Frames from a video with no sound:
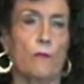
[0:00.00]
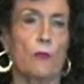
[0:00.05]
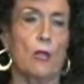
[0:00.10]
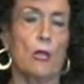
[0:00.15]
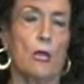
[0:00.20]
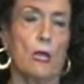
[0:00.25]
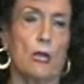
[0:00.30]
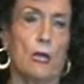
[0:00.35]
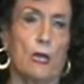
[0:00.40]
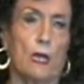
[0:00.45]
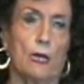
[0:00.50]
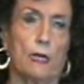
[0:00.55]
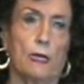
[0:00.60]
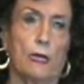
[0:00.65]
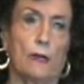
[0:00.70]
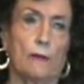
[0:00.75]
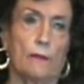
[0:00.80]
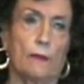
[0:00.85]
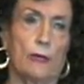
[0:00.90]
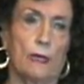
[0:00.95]
and I
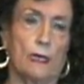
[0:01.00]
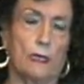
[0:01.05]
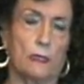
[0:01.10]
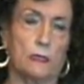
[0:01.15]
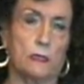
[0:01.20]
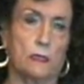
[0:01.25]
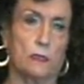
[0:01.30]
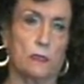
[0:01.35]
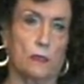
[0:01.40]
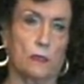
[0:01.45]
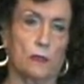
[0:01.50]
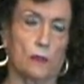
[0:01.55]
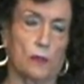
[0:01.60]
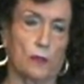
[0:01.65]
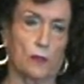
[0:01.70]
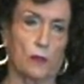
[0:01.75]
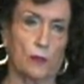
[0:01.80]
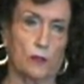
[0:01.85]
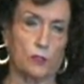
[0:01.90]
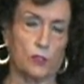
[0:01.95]
met uh,
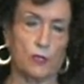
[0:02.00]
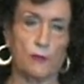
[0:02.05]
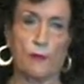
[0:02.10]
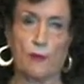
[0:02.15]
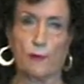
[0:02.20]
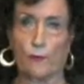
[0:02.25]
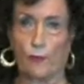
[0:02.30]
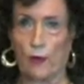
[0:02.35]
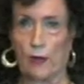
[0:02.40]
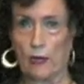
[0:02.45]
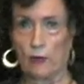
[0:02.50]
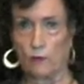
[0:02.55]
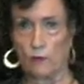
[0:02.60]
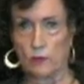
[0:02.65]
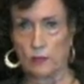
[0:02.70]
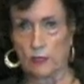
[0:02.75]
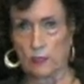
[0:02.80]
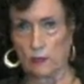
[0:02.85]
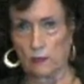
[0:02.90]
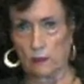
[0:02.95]
Jimmy Bryant was
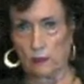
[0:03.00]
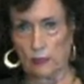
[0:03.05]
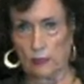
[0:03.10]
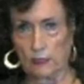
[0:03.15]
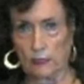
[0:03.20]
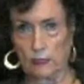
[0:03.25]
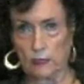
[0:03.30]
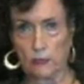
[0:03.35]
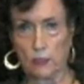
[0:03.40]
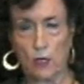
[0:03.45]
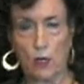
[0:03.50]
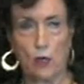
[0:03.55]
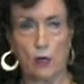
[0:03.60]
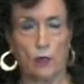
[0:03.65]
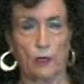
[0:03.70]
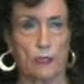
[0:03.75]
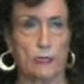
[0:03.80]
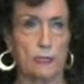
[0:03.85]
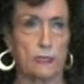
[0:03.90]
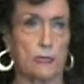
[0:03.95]
the lead
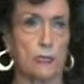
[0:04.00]
guitarist,